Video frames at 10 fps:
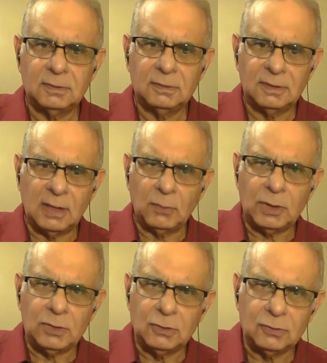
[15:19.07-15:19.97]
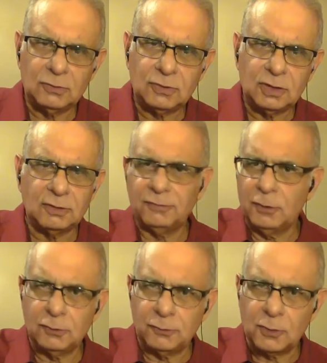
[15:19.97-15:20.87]
that we used in the
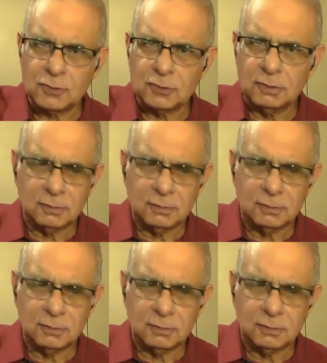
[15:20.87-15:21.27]
first version,